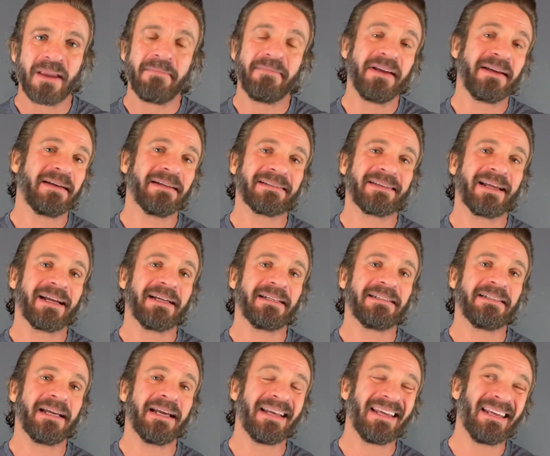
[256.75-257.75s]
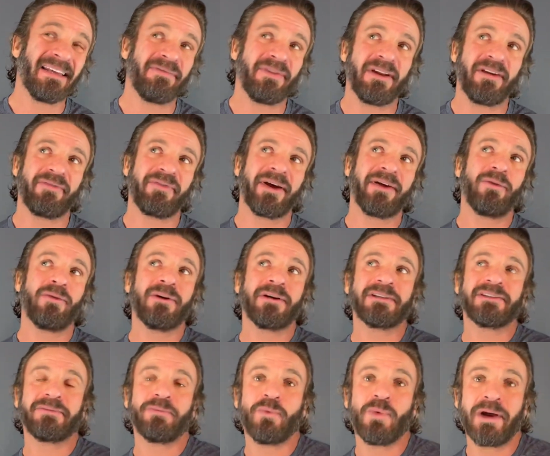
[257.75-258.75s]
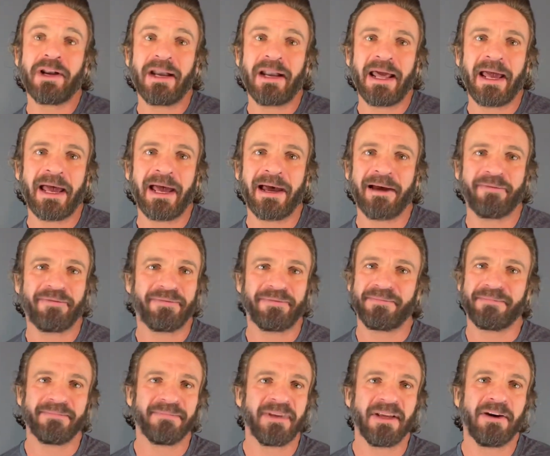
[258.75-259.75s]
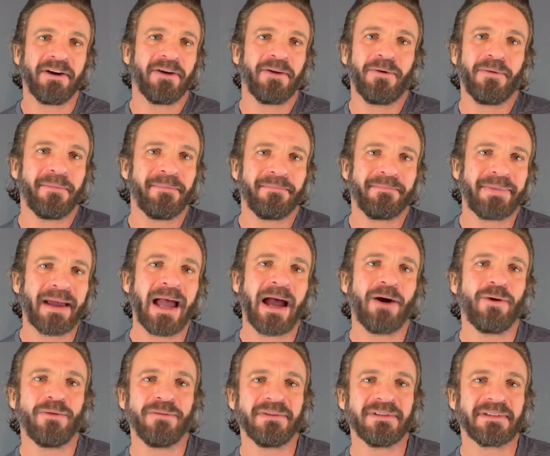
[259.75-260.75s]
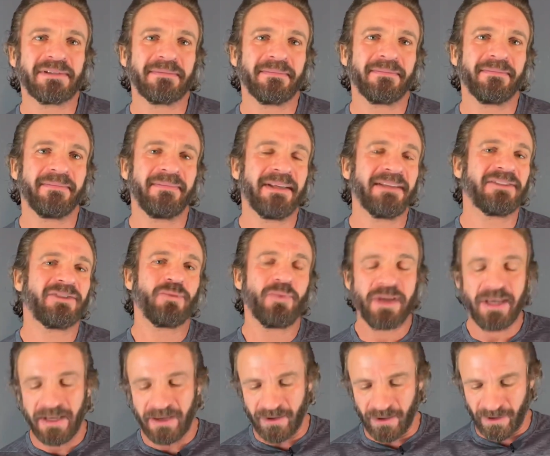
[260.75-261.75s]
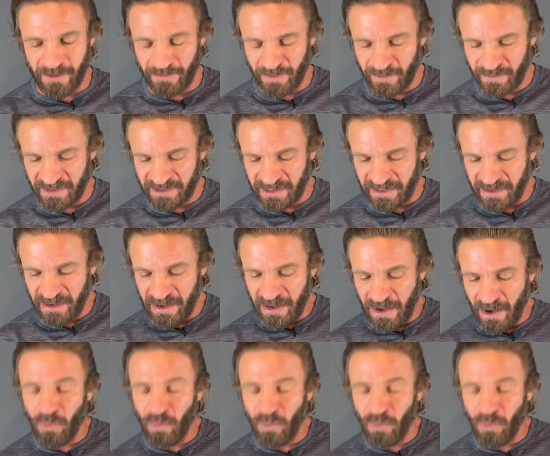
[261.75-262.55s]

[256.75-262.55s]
Because like I said, even if I lost 1.5, you know, pounds this week, or what was it,